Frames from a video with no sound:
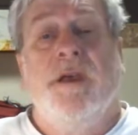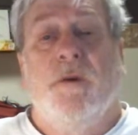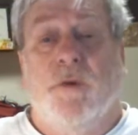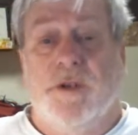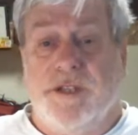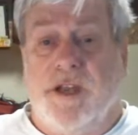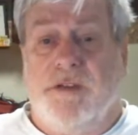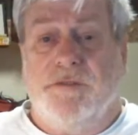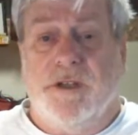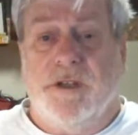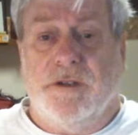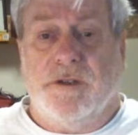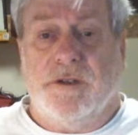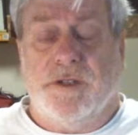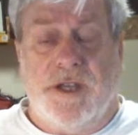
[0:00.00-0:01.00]
What you have to
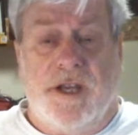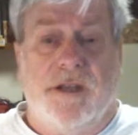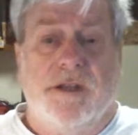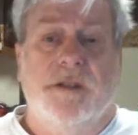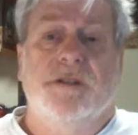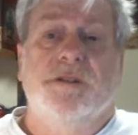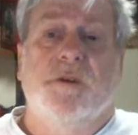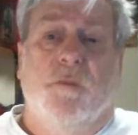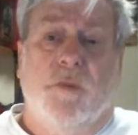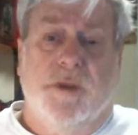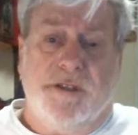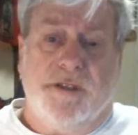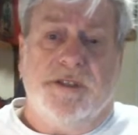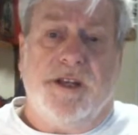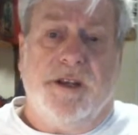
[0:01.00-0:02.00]
understand is when
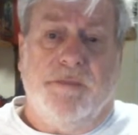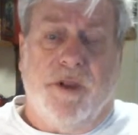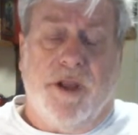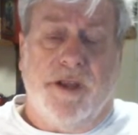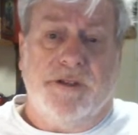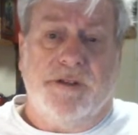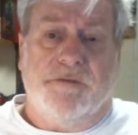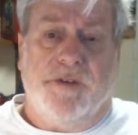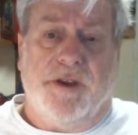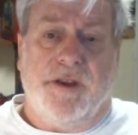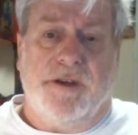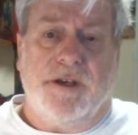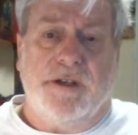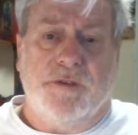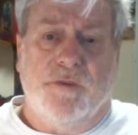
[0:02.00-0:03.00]
you stabilize your
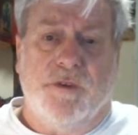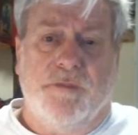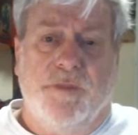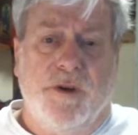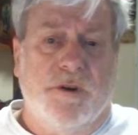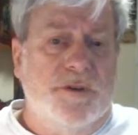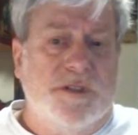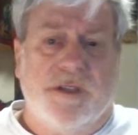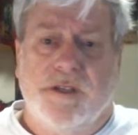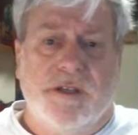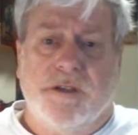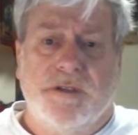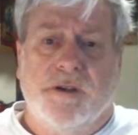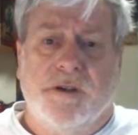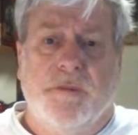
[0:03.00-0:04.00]
foundation with piers, it
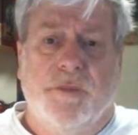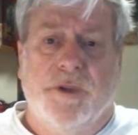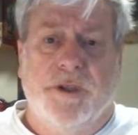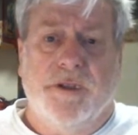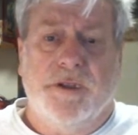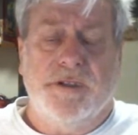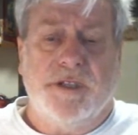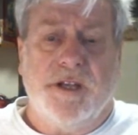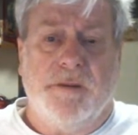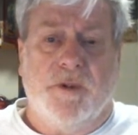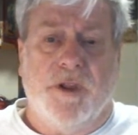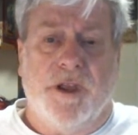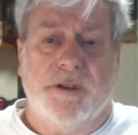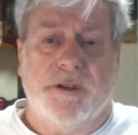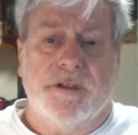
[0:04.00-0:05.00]
doesn't completely
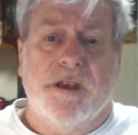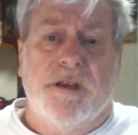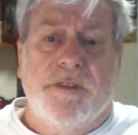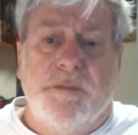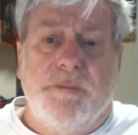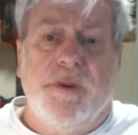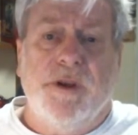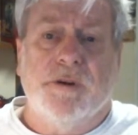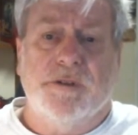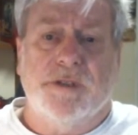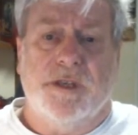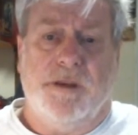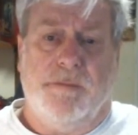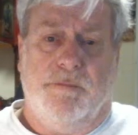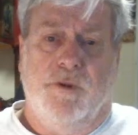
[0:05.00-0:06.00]
stabilize. The piers
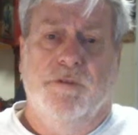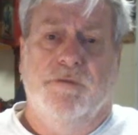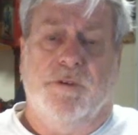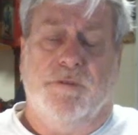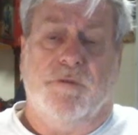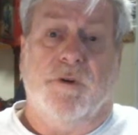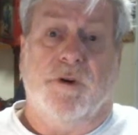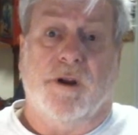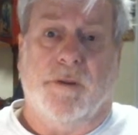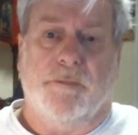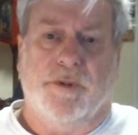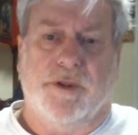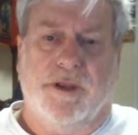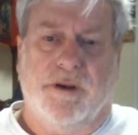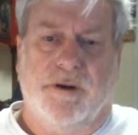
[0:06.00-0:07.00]
keep moving for a
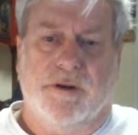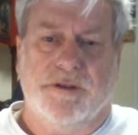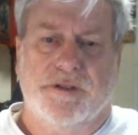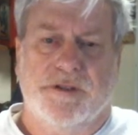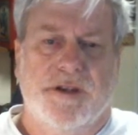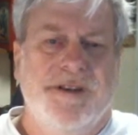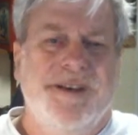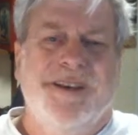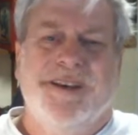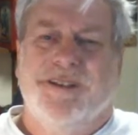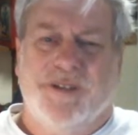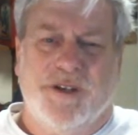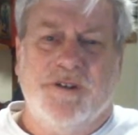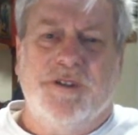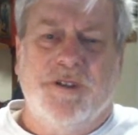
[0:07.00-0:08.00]
couple of years.
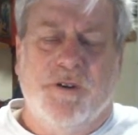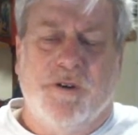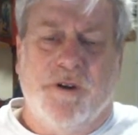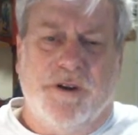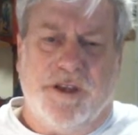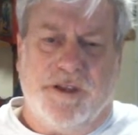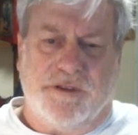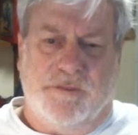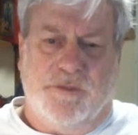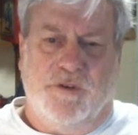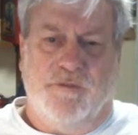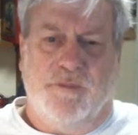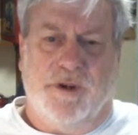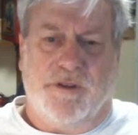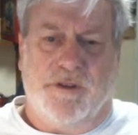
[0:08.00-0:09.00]
So you're still going to get the
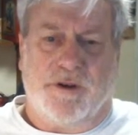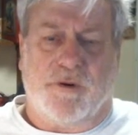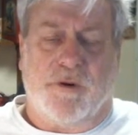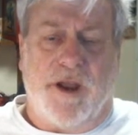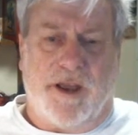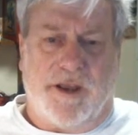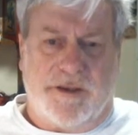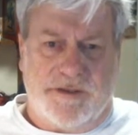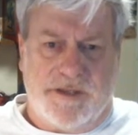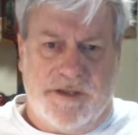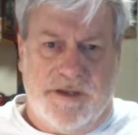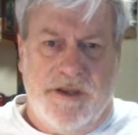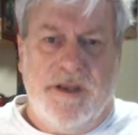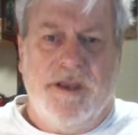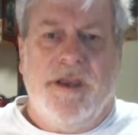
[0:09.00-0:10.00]
movement of the cracks.
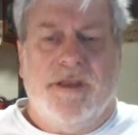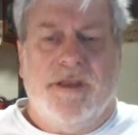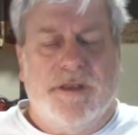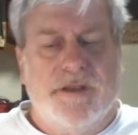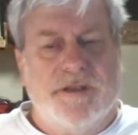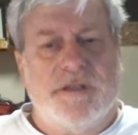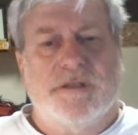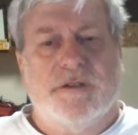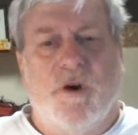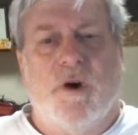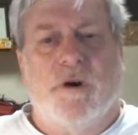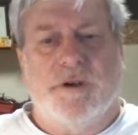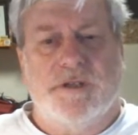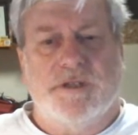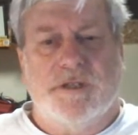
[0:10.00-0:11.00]
This is a
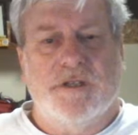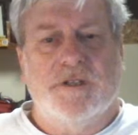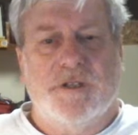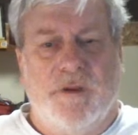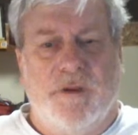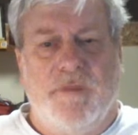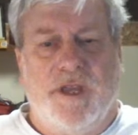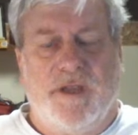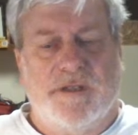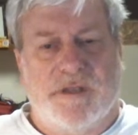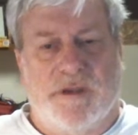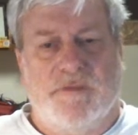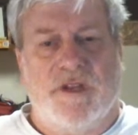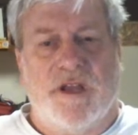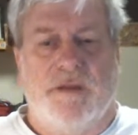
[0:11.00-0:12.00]
hard decision to make
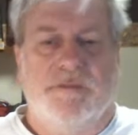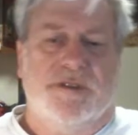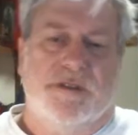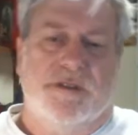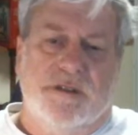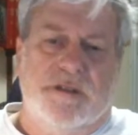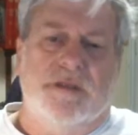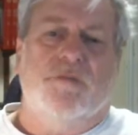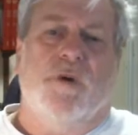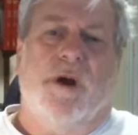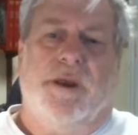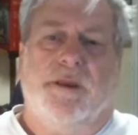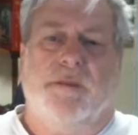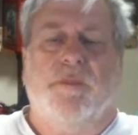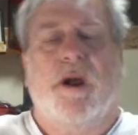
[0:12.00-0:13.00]
sometimes, and this is
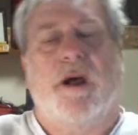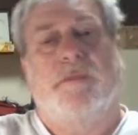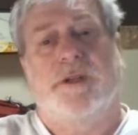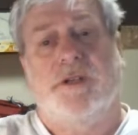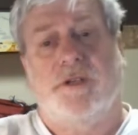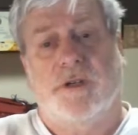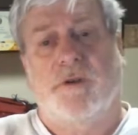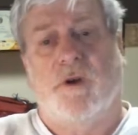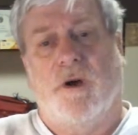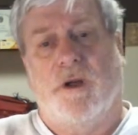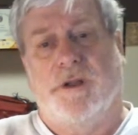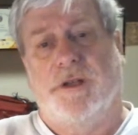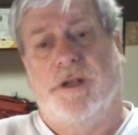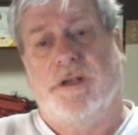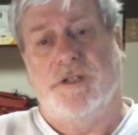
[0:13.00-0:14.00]
why you probably should
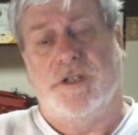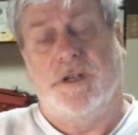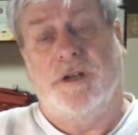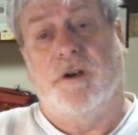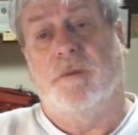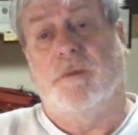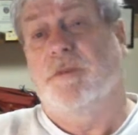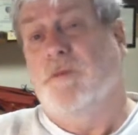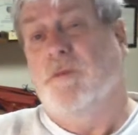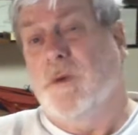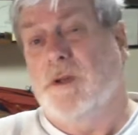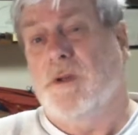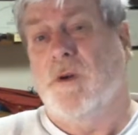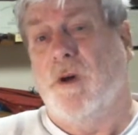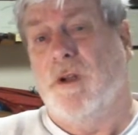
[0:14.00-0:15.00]
call an engineer before
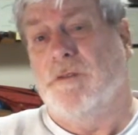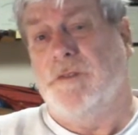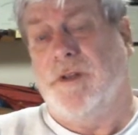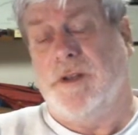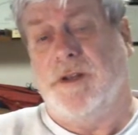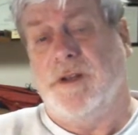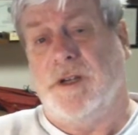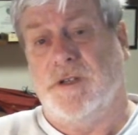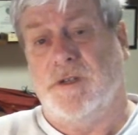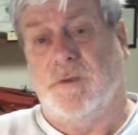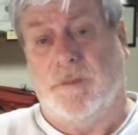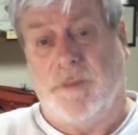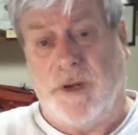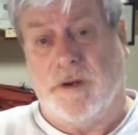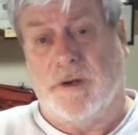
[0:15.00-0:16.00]
you call a foundation
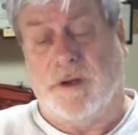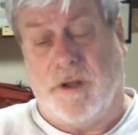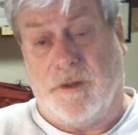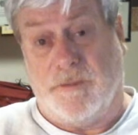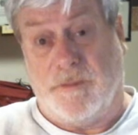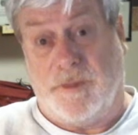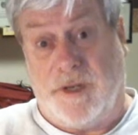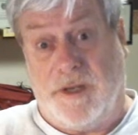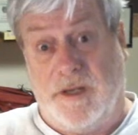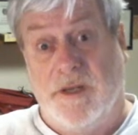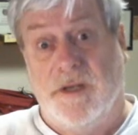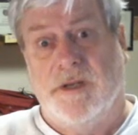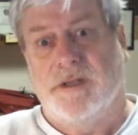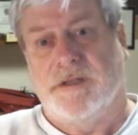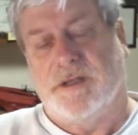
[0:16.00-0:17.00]
repair company
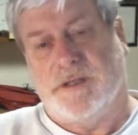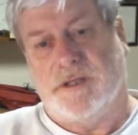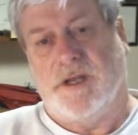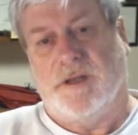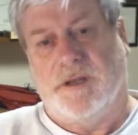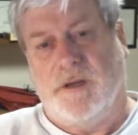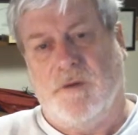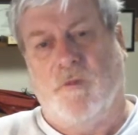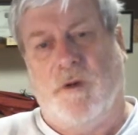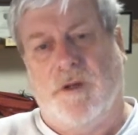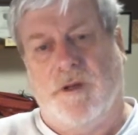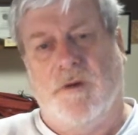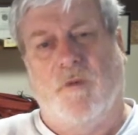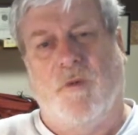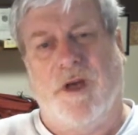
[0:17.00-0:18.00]
to tell you
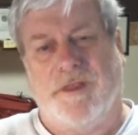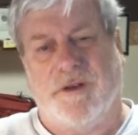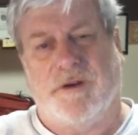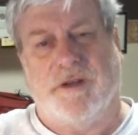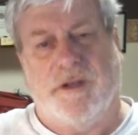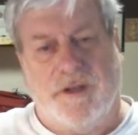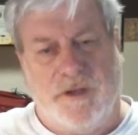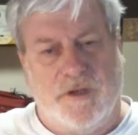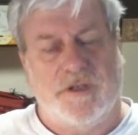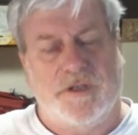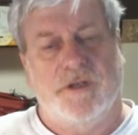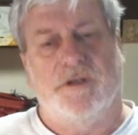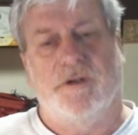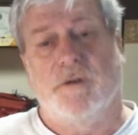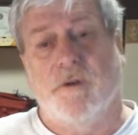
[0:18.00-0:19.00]
whether you
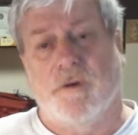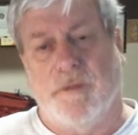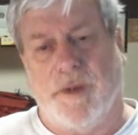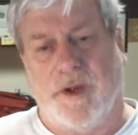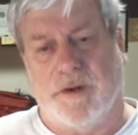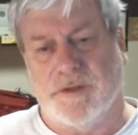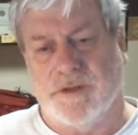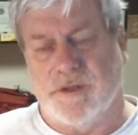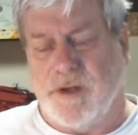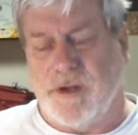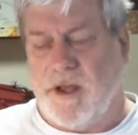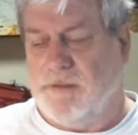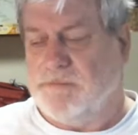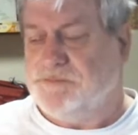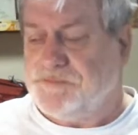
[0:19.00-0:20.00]
should do the repairs or
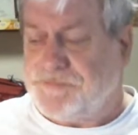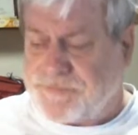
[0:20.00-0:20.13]
not.